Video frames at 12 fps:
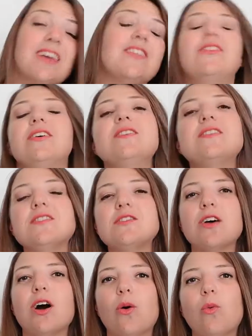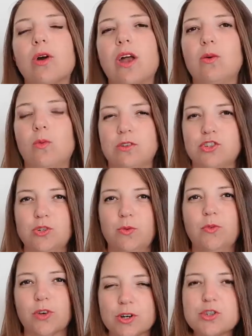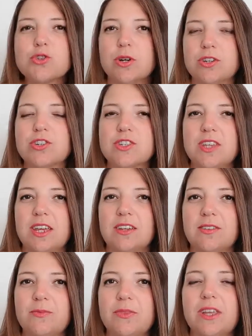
This is what I want you first to understand.